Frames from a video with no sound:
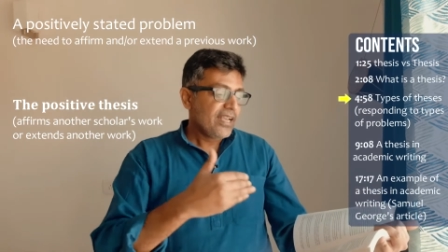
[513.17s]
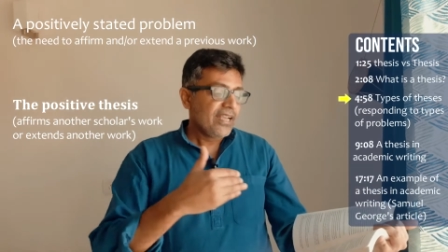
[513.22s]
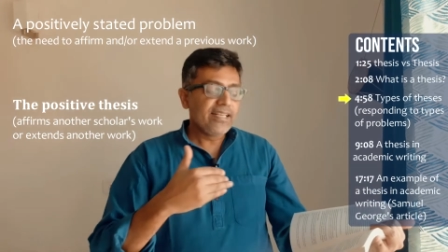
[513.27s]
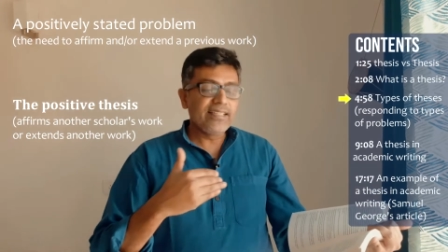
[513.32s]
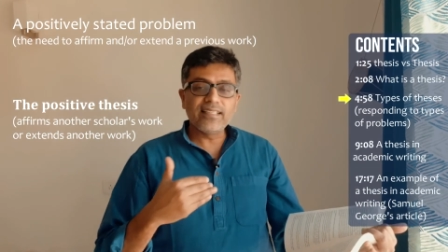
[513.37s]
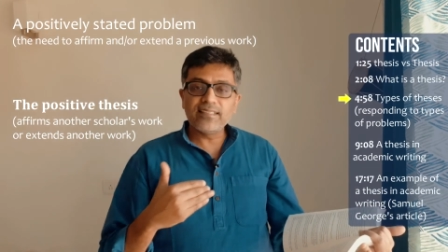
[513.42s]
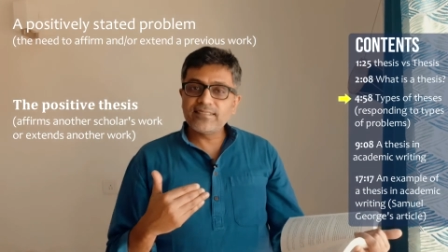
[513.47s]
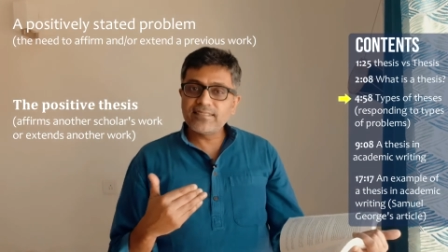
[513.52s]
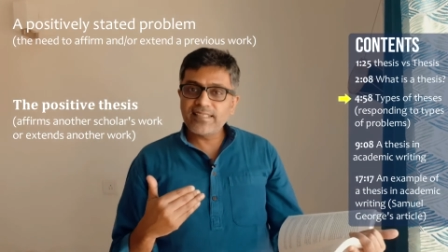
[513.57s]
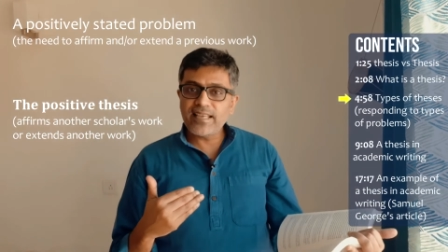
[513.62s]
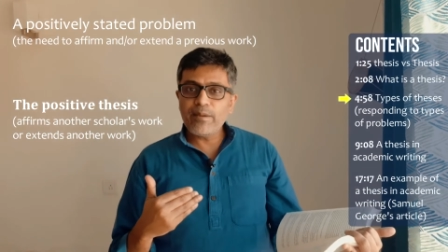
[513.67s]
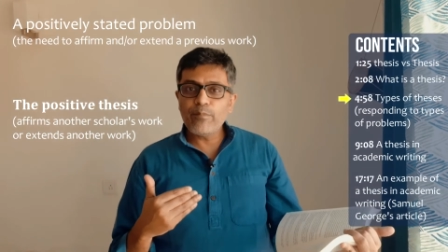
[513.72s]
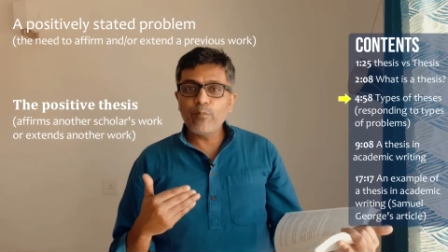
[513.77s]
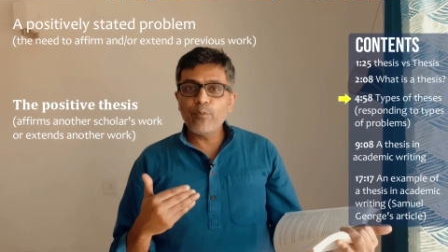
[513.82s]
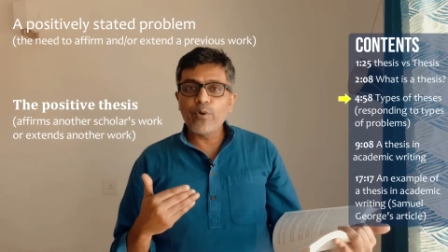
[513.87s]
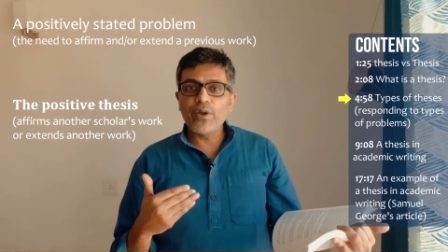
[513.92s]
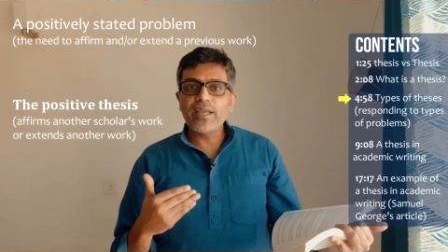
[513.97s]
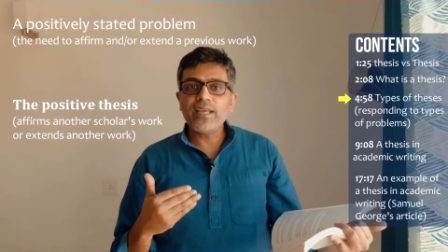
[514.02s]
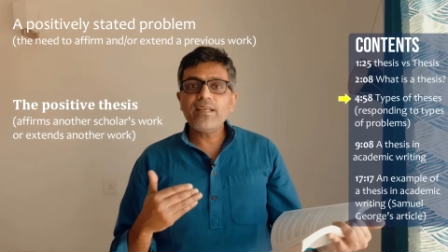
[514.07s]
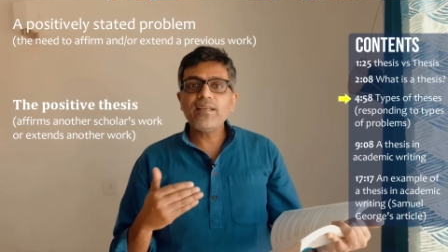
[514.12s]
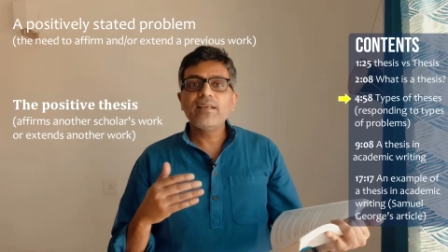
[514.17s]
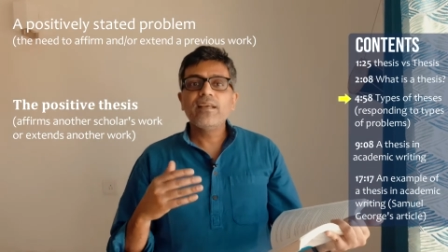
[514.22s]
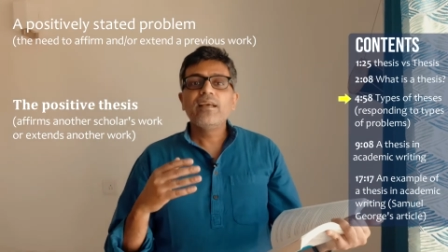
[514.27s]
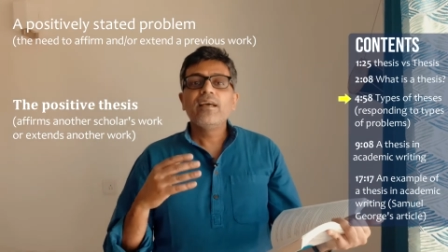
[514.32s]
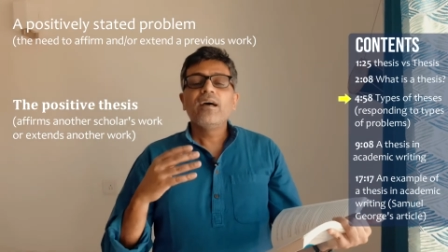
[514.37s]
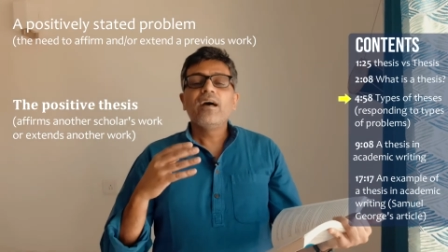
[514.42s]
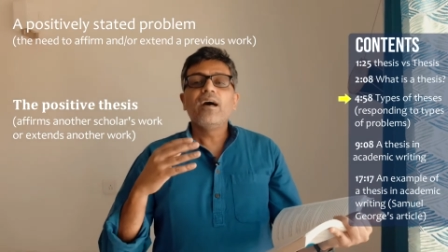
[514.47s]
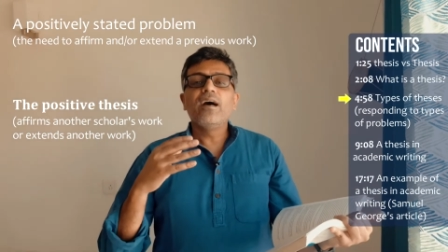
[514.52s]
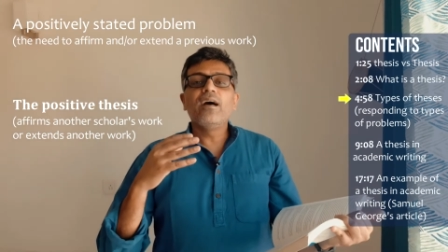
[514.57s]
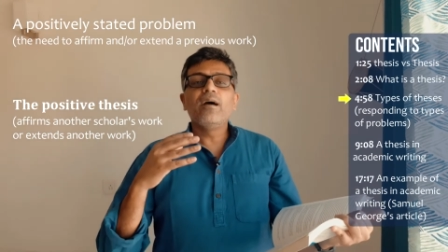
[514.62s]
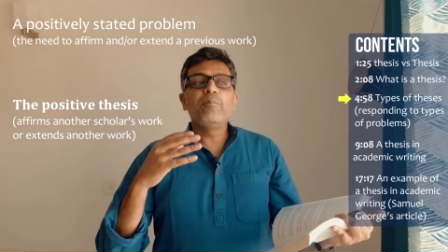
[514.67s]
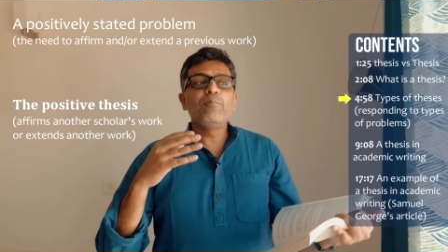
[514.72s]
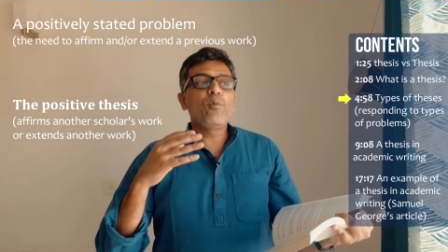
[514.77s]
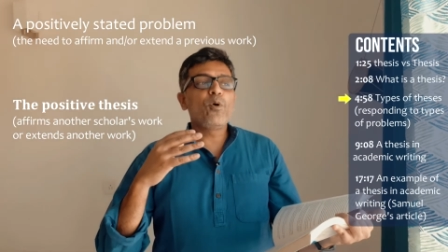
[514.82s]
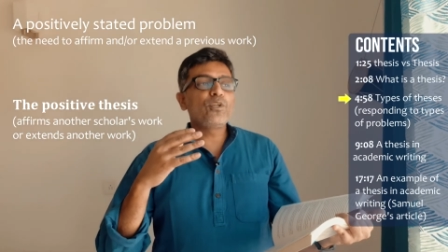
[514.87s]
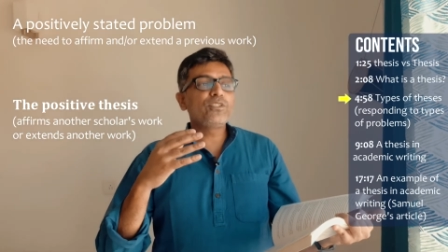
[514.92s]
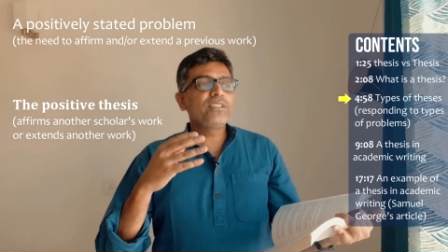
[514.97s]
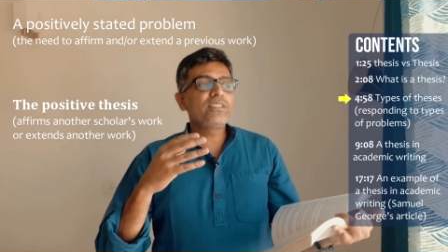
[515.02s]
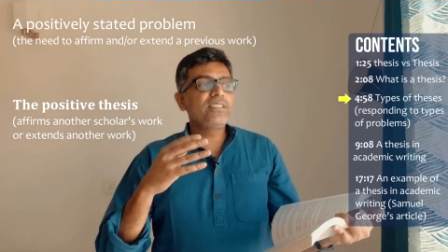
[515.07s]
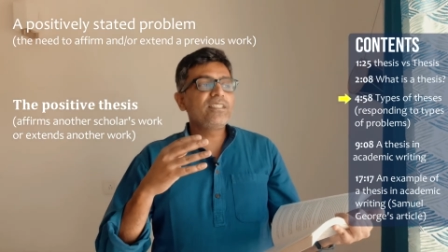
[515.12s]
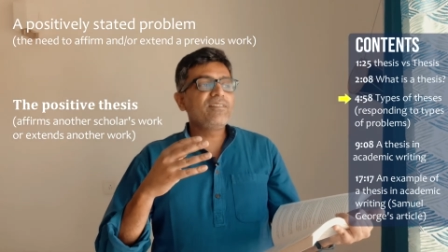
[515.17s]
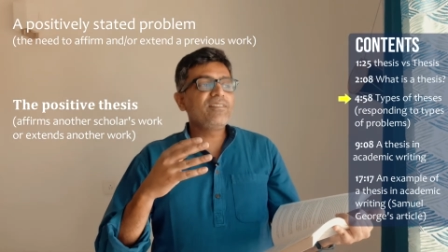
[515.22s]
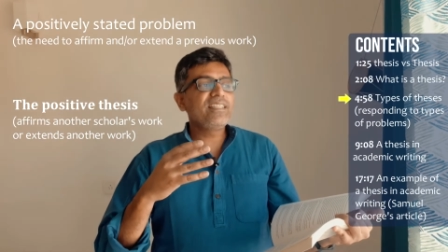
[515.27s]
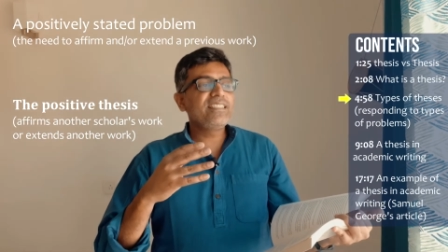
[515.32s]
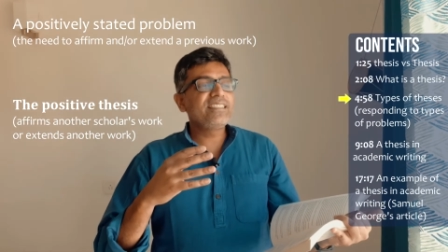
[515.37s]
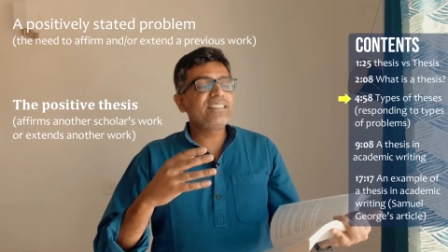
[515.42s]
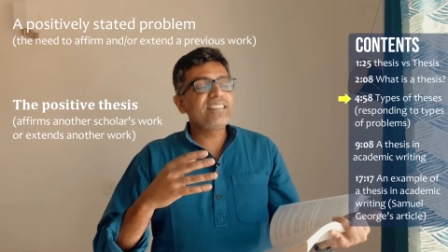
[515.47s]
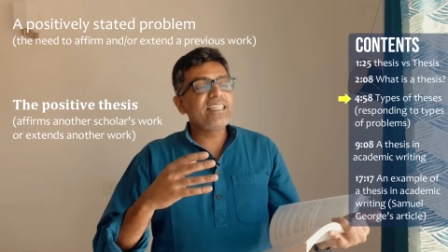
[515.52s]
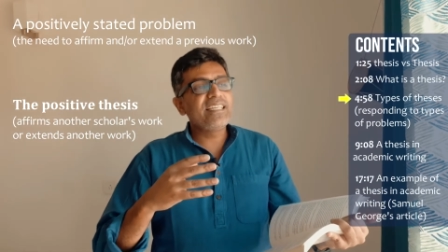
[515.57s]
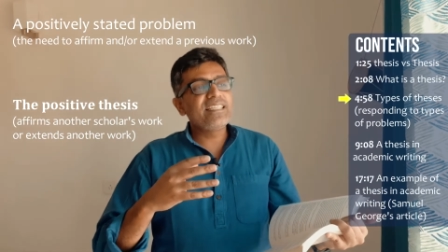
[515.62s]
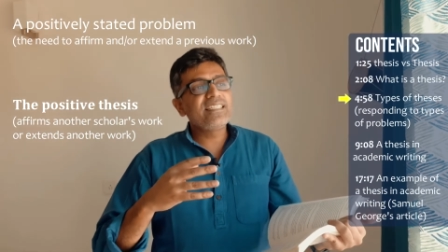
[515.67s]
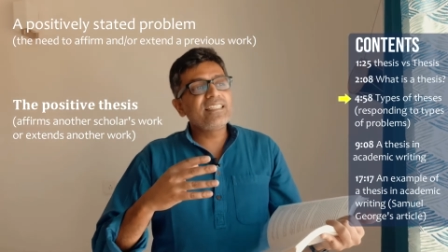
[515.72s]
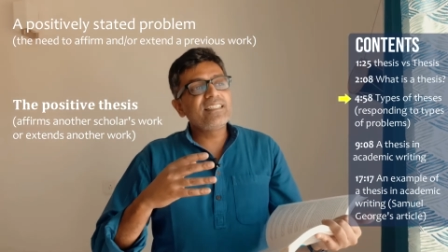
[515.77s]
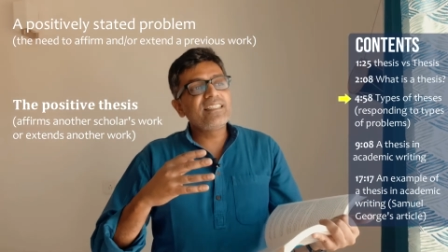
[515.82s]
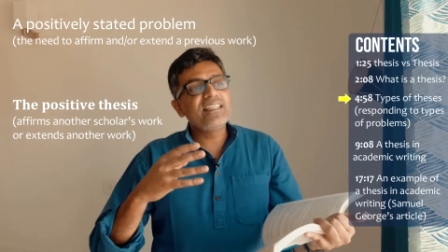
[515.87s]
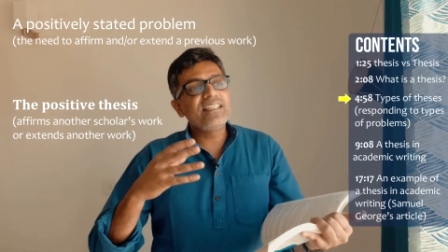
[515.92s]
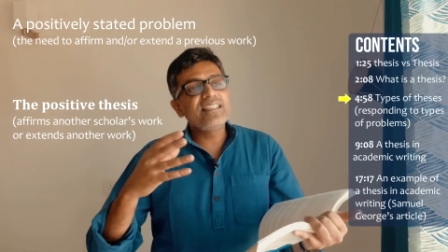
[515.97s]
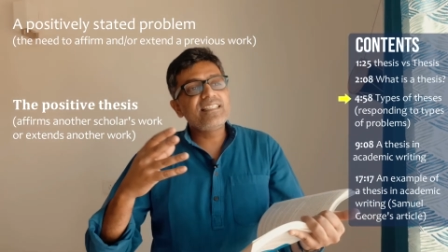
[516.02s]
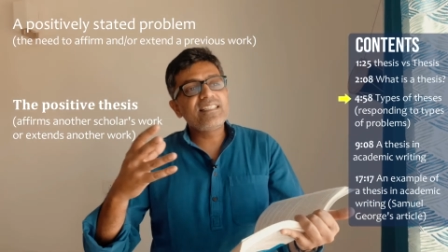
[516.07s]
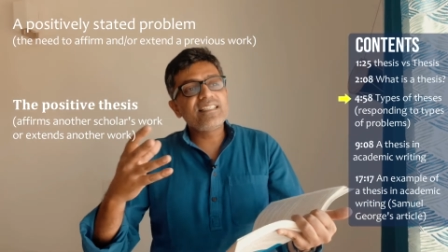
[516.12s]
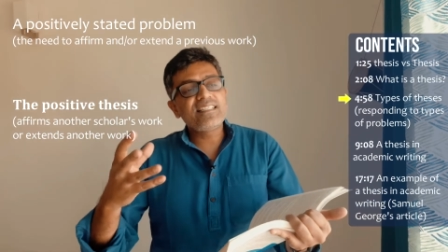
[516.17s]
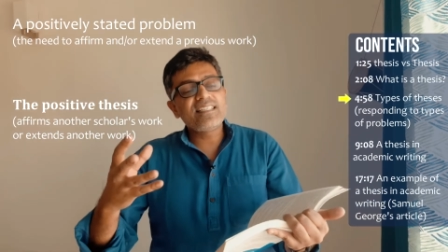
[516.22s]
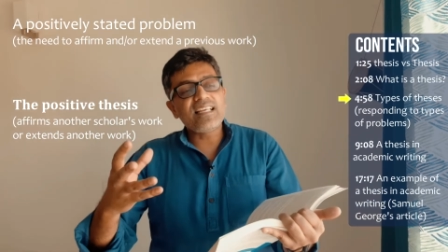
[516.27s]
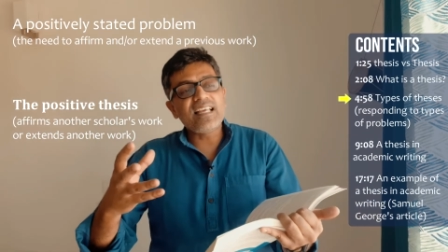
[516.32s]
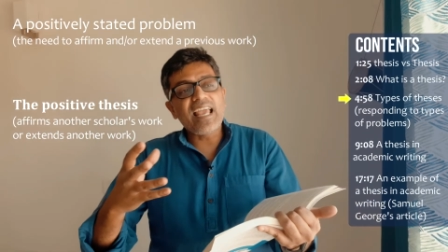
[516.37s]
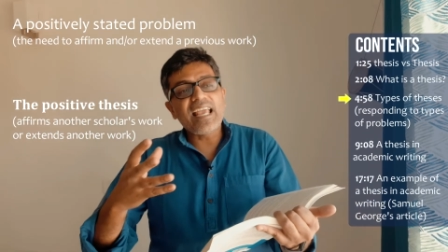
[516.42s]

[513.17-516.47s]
In the same way, a positively stated thesis